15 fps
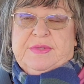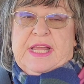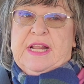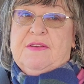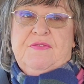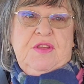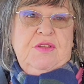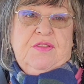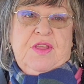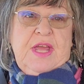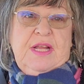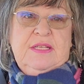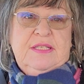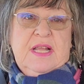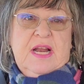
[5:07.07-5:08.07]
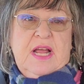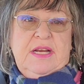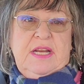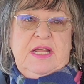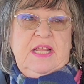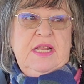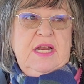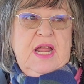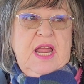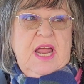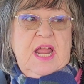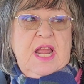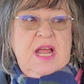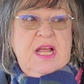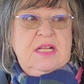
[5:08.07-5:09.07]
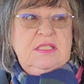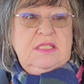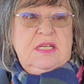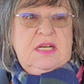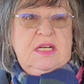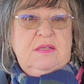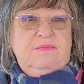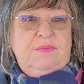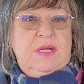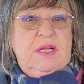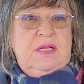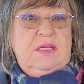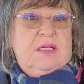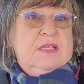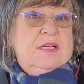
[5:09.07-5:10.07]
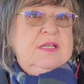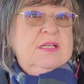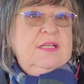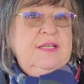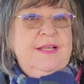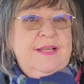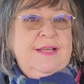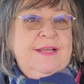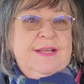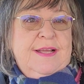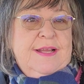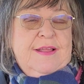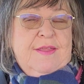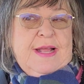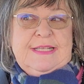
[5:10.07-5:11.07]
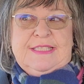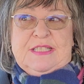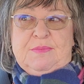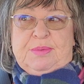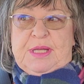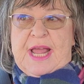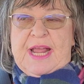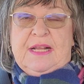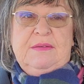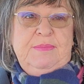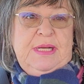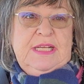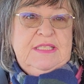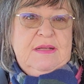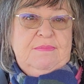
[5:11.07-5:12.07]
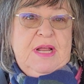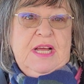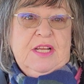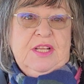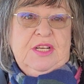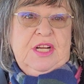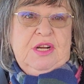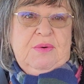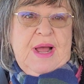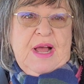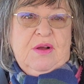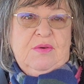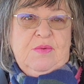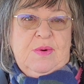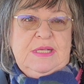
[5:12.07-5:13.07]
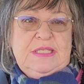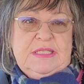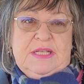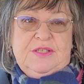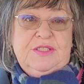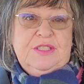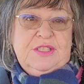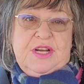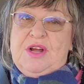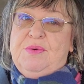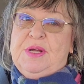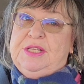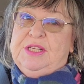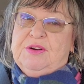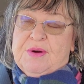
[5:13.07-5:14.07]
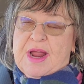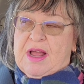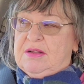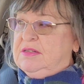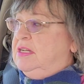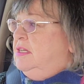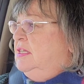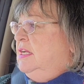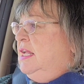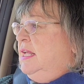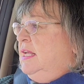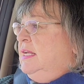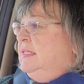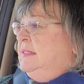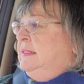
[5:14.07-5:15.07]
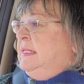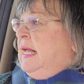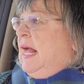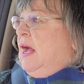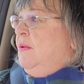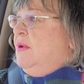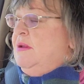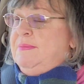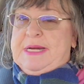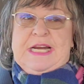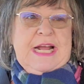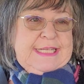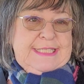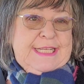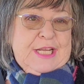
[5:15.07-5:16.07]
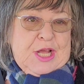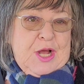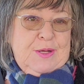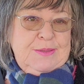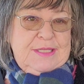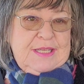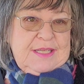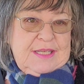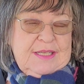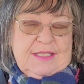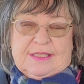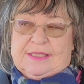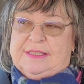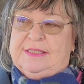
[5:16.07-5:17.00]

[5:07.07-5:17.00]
get a few things that I need. And um, that's the plan because I'm not going to go out once there's snow on the ground. I want to be nice and cozy.